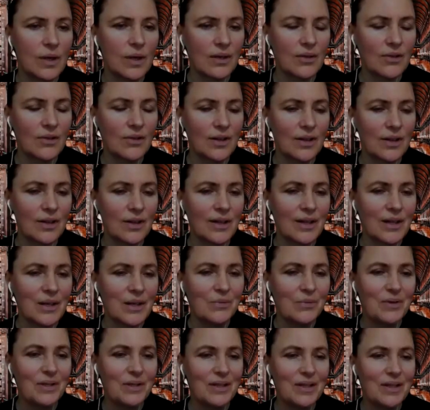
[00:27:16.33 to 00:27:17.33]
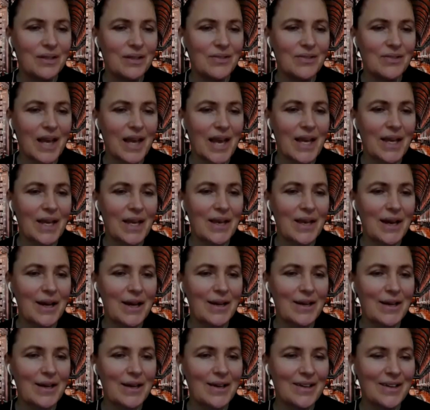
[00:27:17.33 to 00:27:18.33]
get there. With these
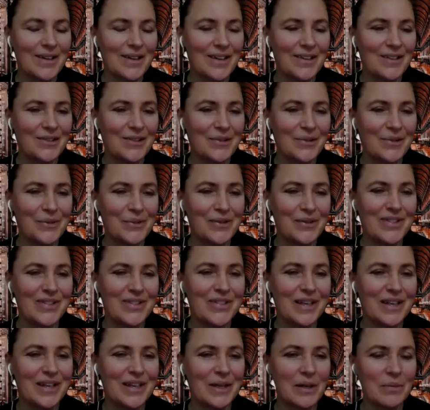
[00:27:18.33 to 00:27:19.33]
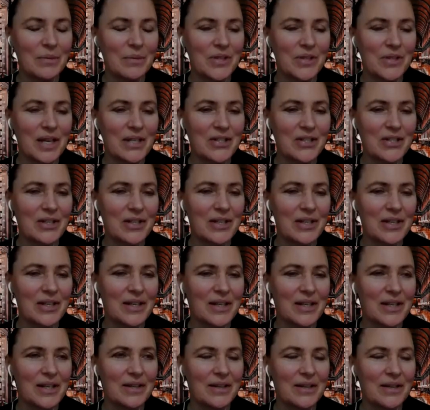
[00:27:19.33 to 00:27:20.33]
AI tools, I was
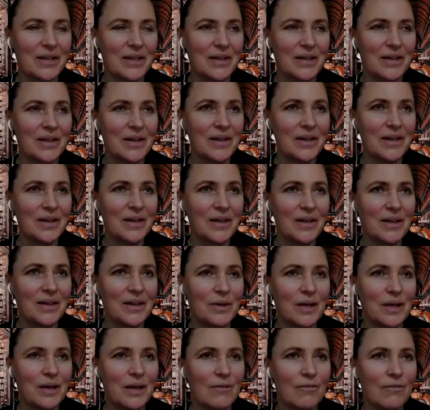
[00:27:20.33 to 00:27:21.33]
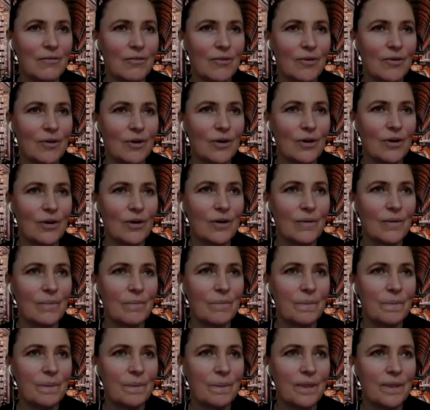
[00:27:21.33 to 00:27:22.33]
actually looking for
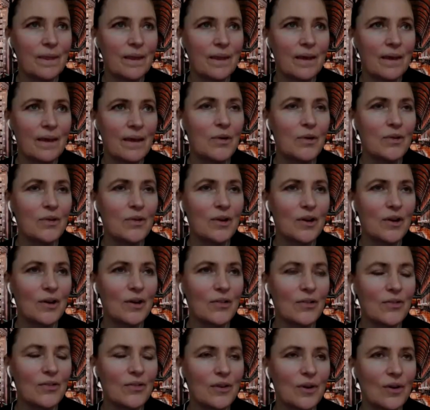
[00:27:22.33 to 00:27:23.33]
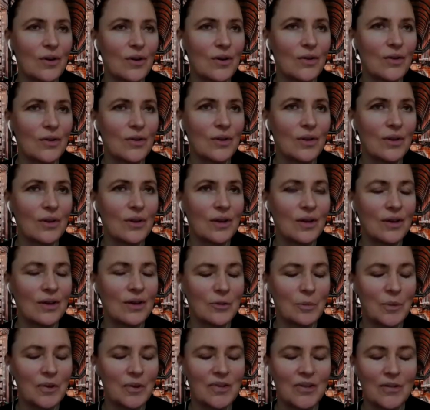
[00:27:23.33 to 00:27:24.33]
a podcast on
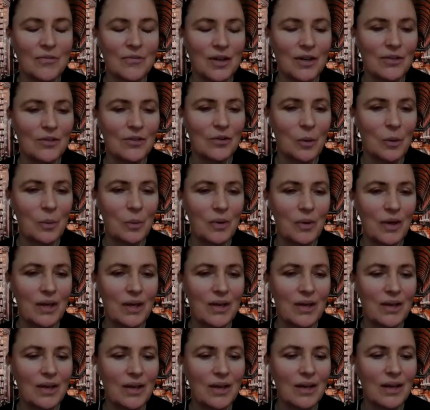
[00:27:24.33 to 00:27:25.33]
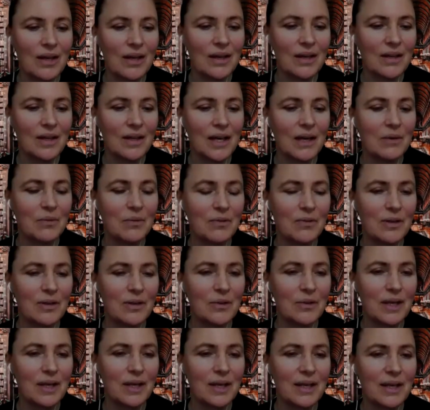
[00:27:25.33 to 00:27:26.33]
a specific topic, and I was
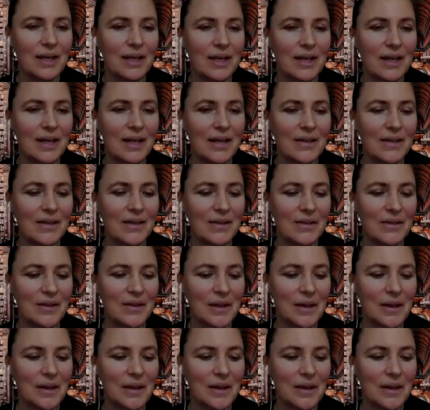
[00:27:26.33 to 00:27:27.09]
looking at